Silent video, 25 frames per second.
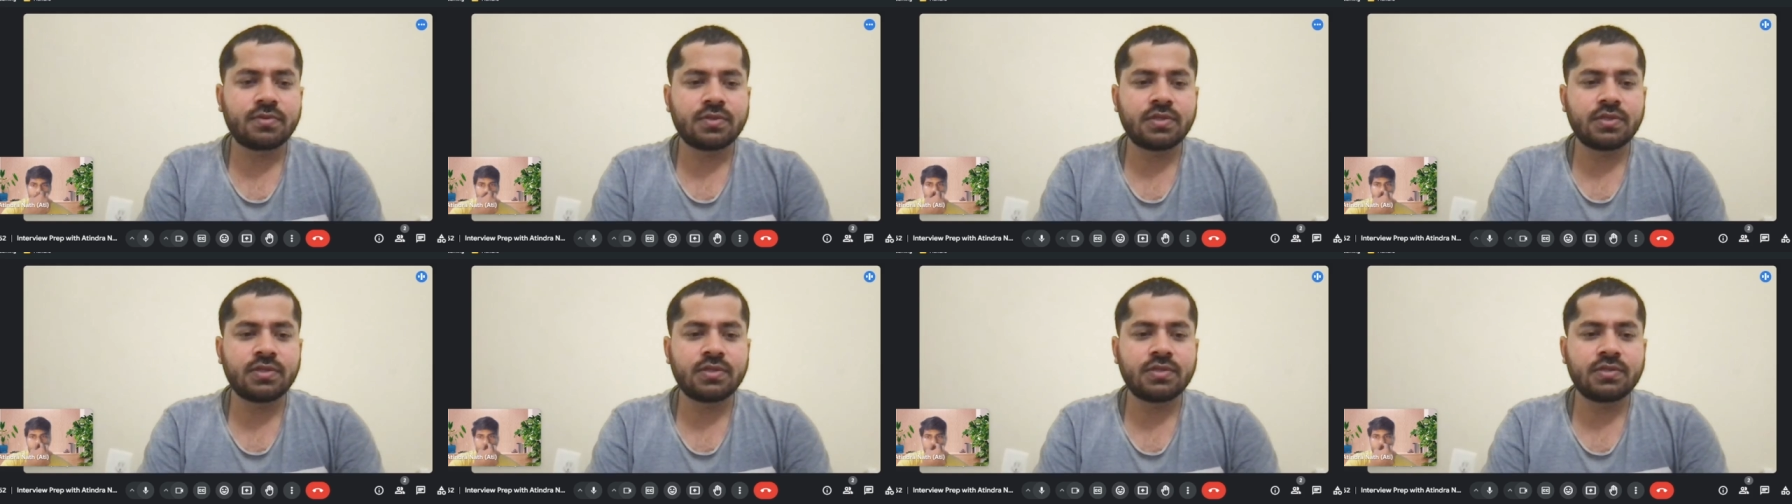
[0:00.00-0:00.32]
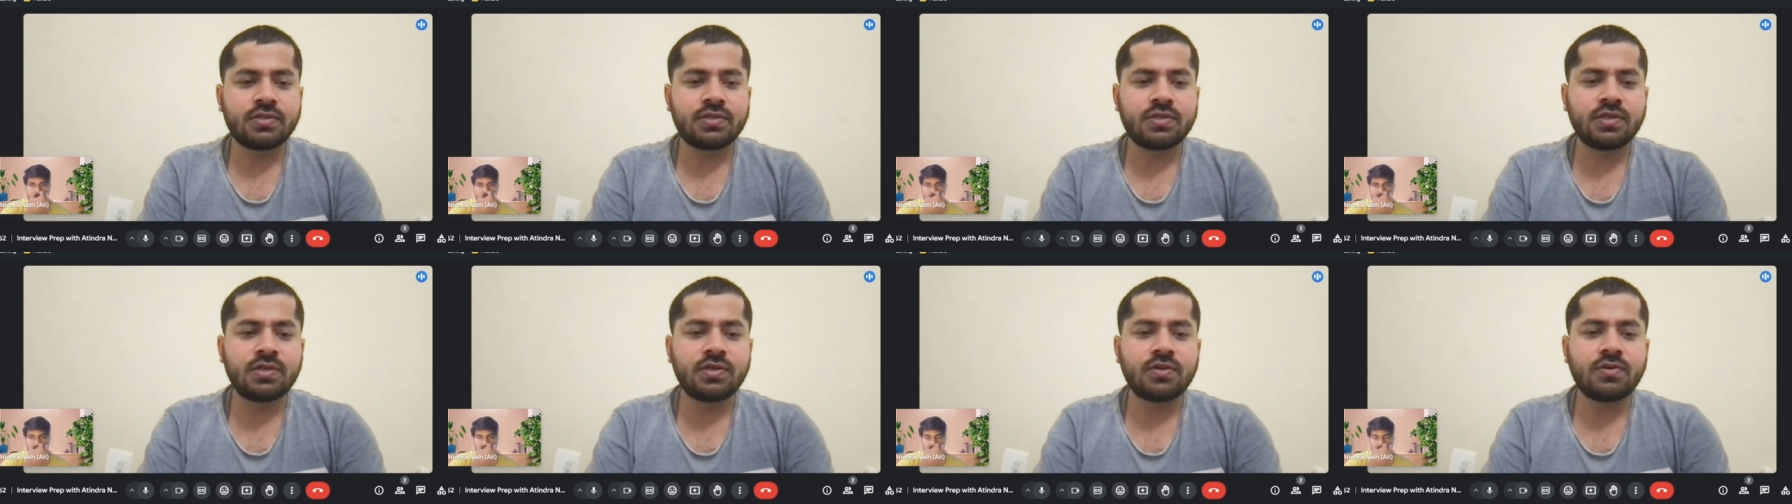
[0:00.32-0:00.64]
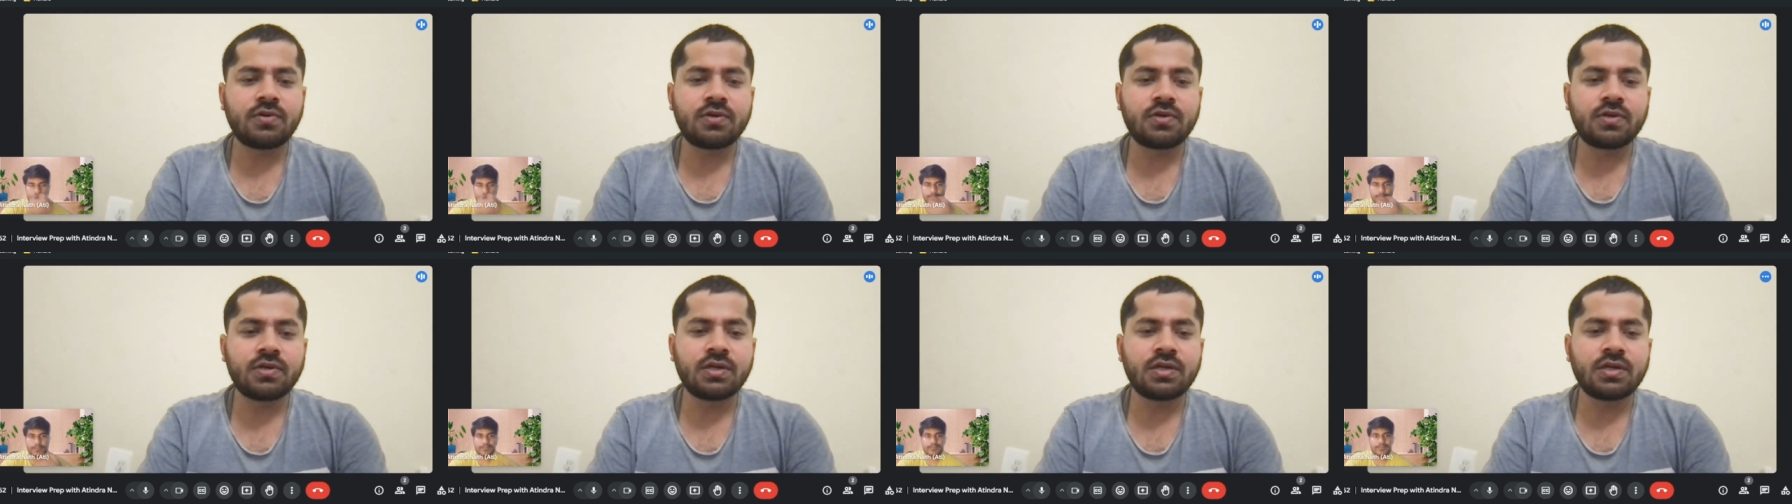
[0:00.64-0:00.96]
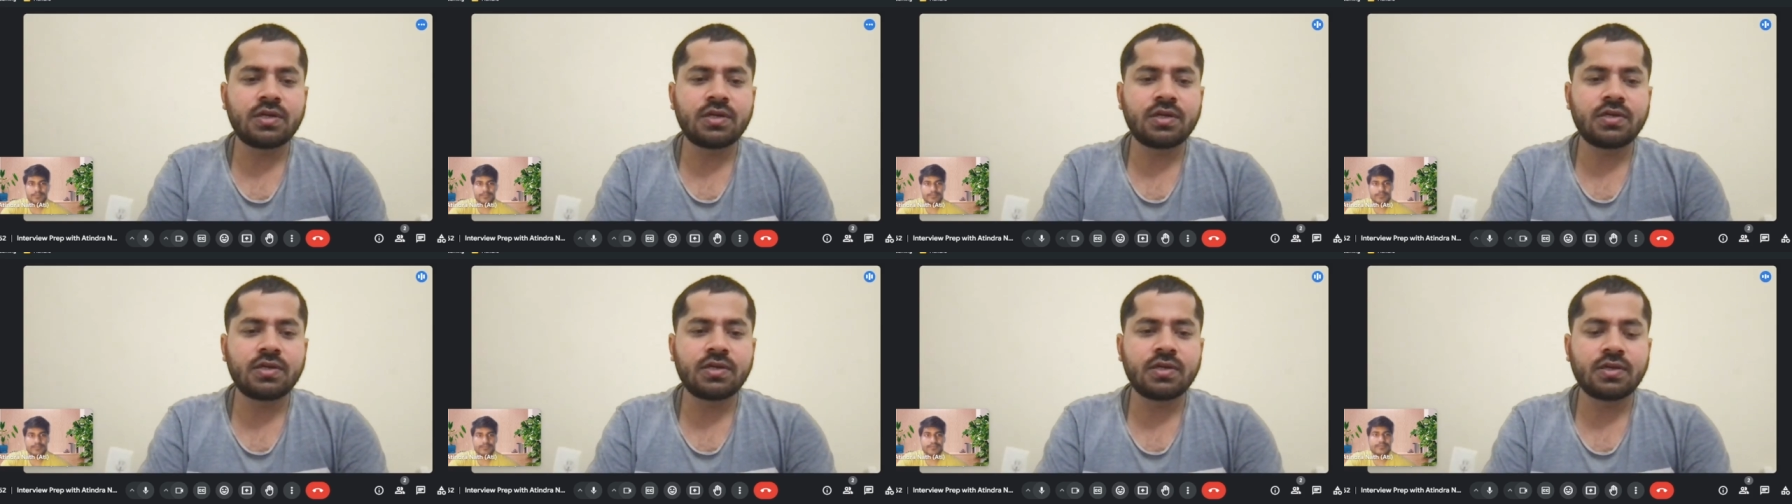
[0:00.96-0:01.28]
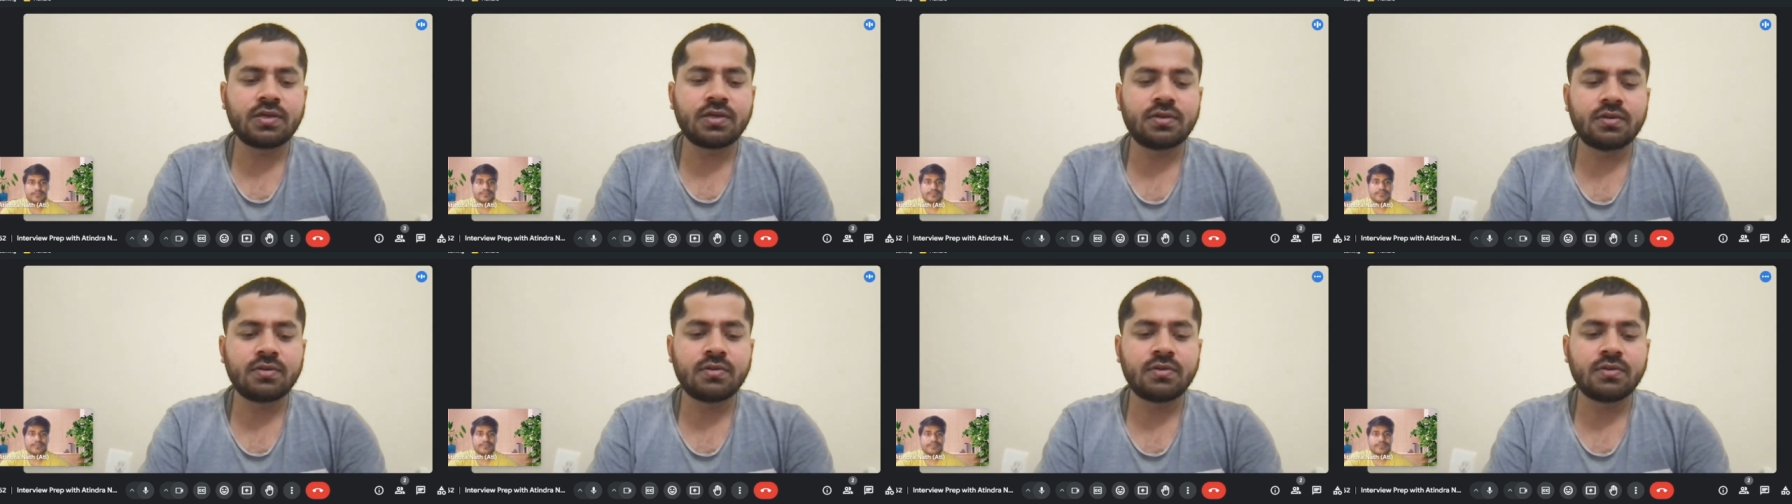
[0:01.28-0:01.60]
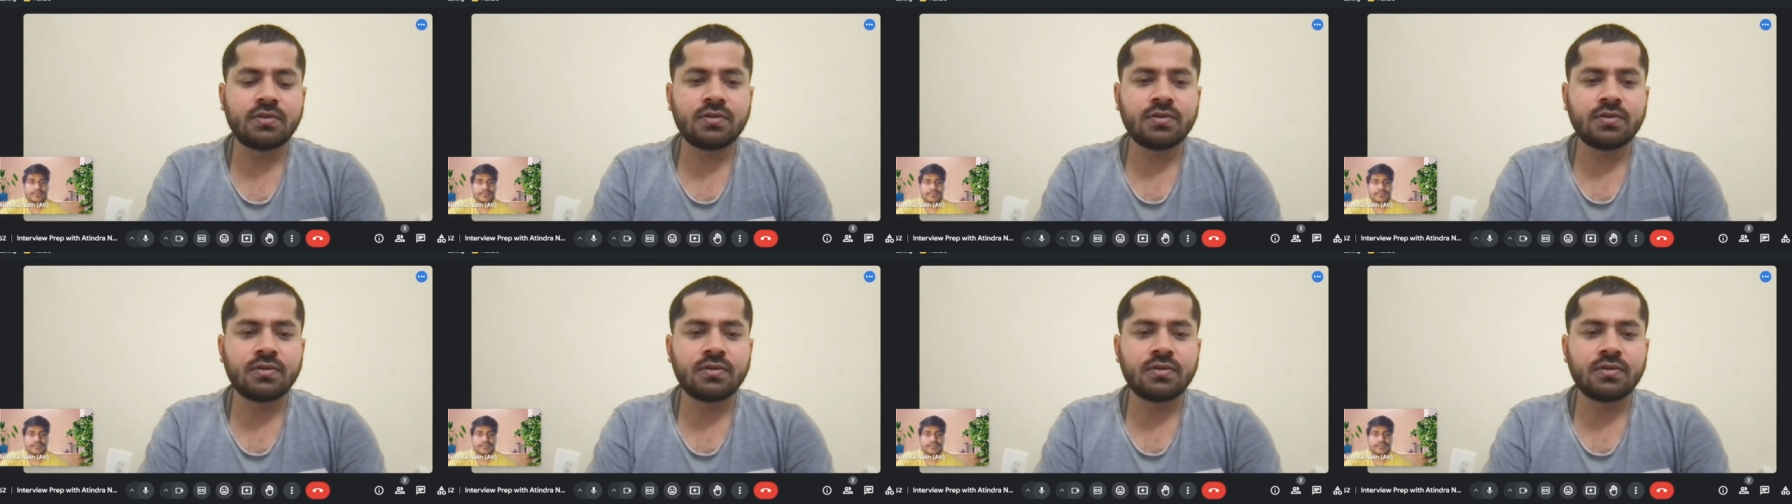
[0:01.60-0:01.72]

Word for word: this C dot country.